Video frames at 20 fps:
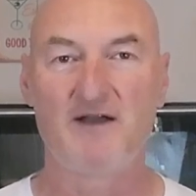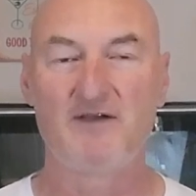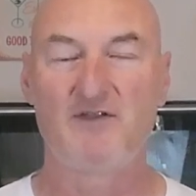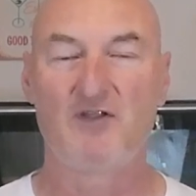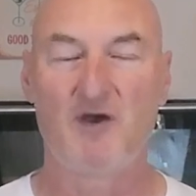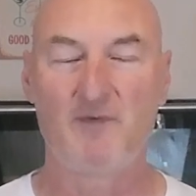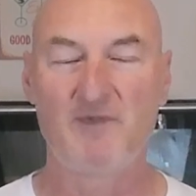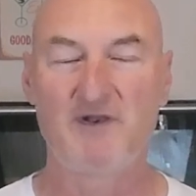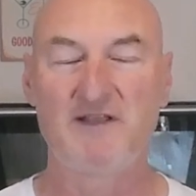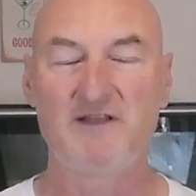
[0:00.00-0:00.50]

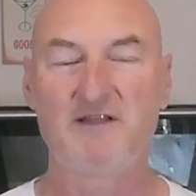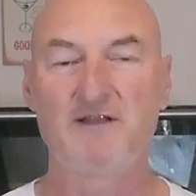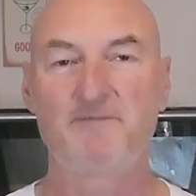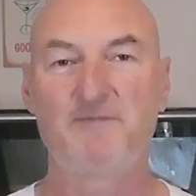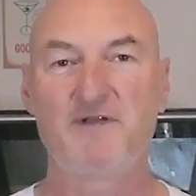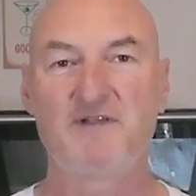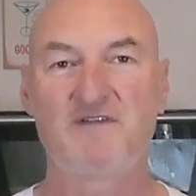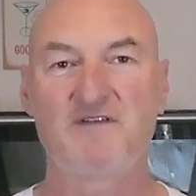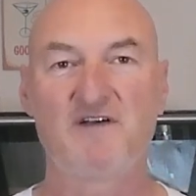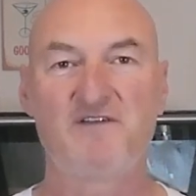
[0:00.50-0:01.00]
normally the
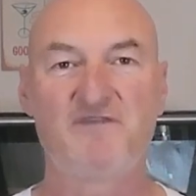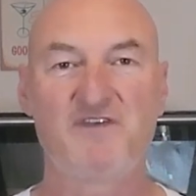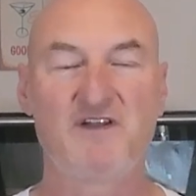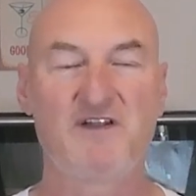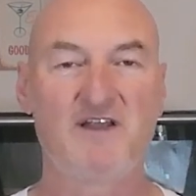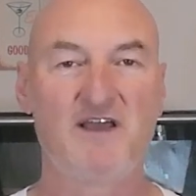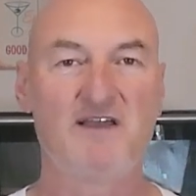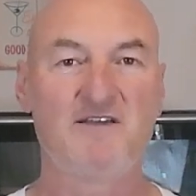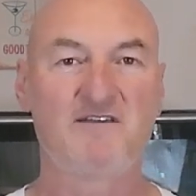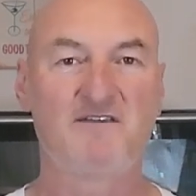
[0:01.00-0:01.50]
Pizza
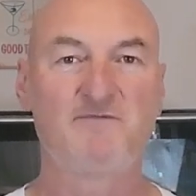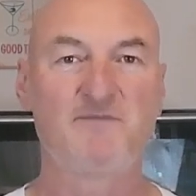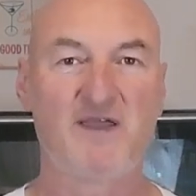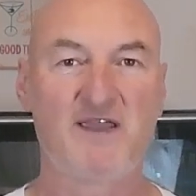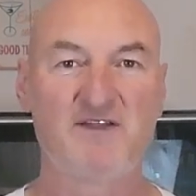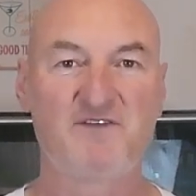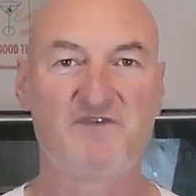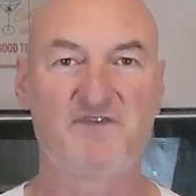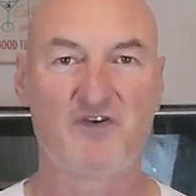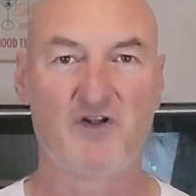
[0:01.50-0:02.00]
Fritta is
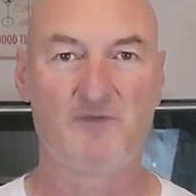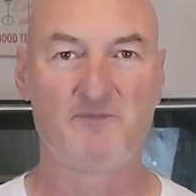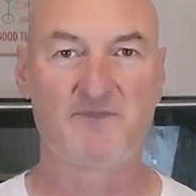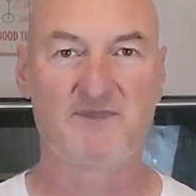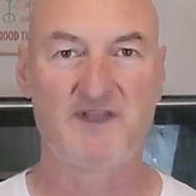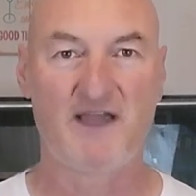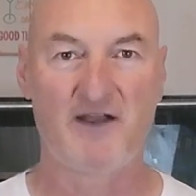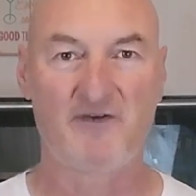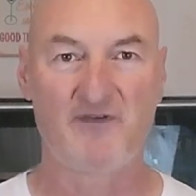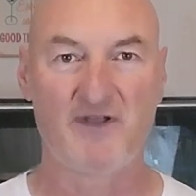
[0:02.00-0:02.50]
made
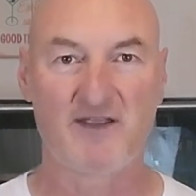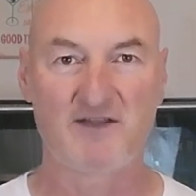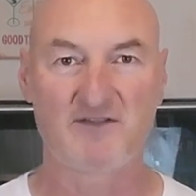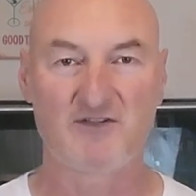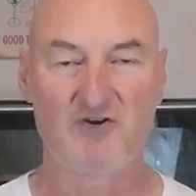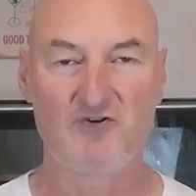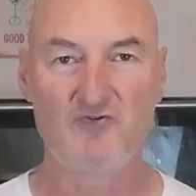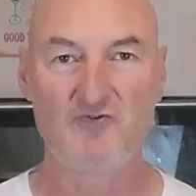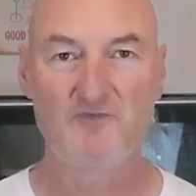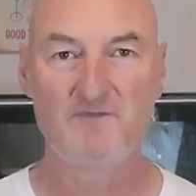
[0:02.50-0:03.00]
from direct
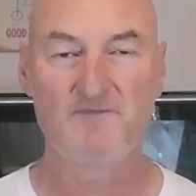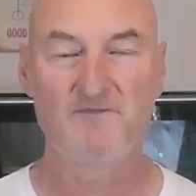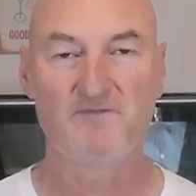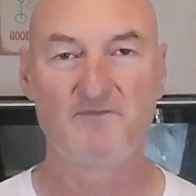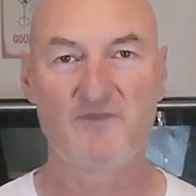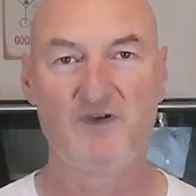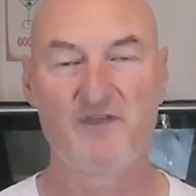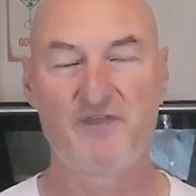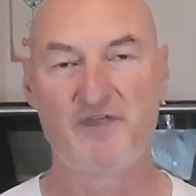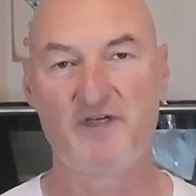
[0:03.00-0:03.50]
dough
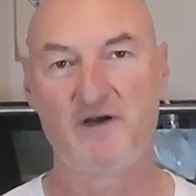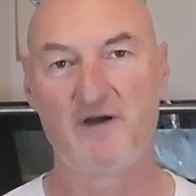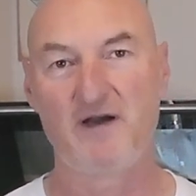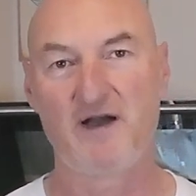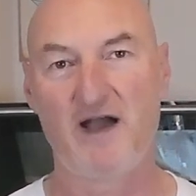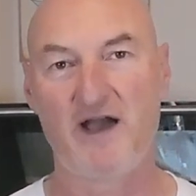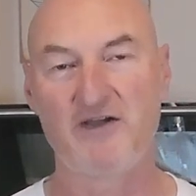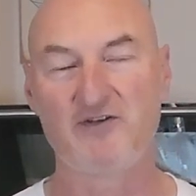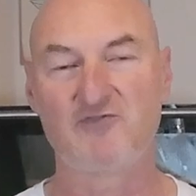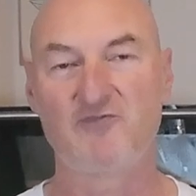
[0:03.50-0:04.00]
with a
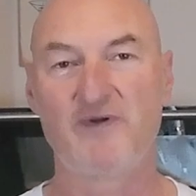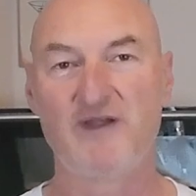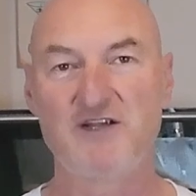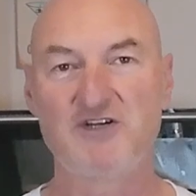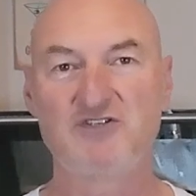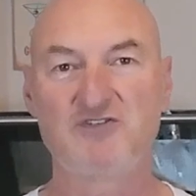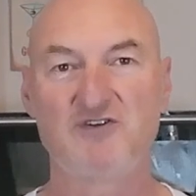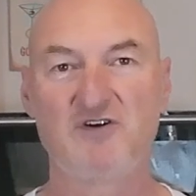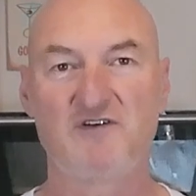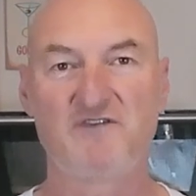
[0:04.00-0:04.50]

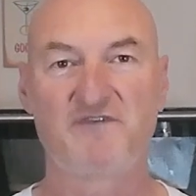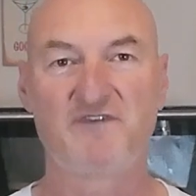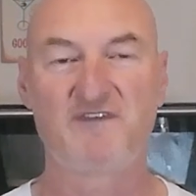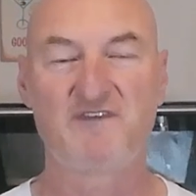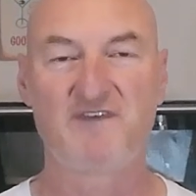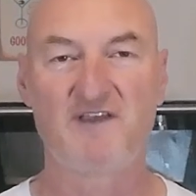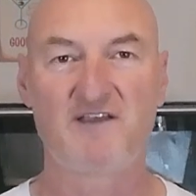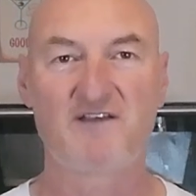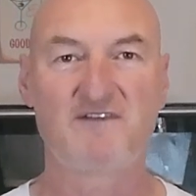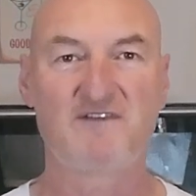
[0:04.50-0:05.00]
hydration of
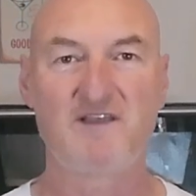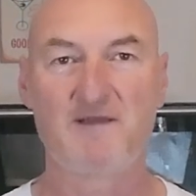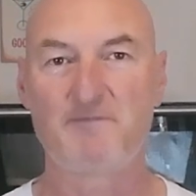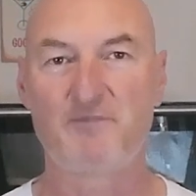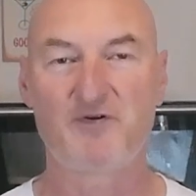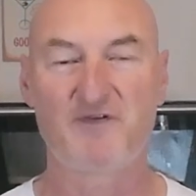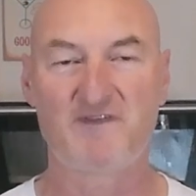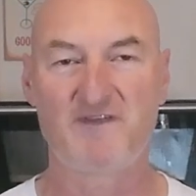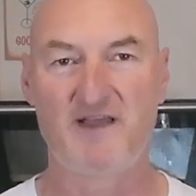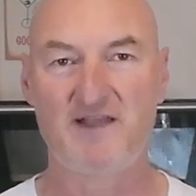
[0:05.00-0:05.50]

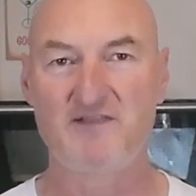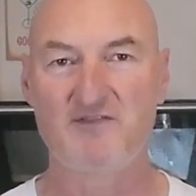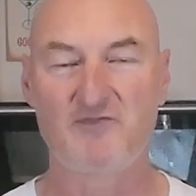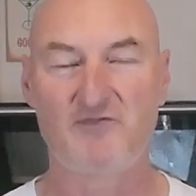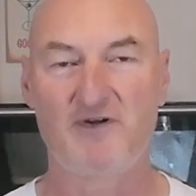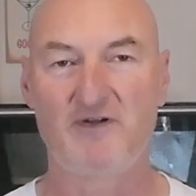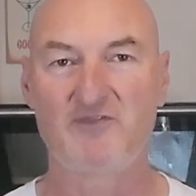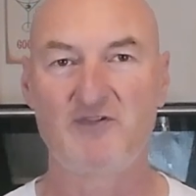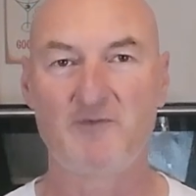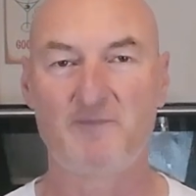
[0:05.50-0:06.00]
60%
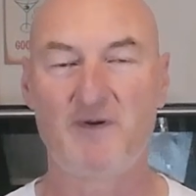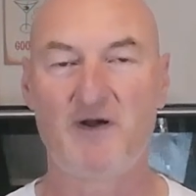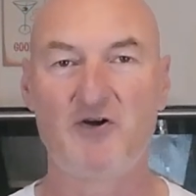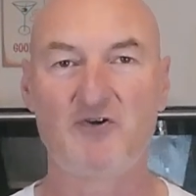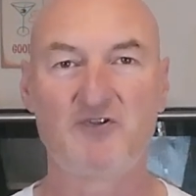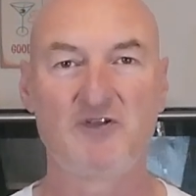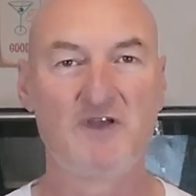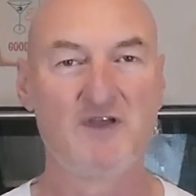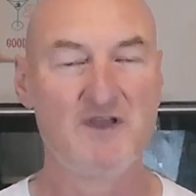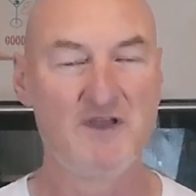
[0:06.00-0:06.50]

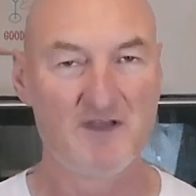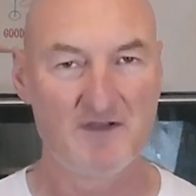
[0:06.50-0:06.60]
roundabout.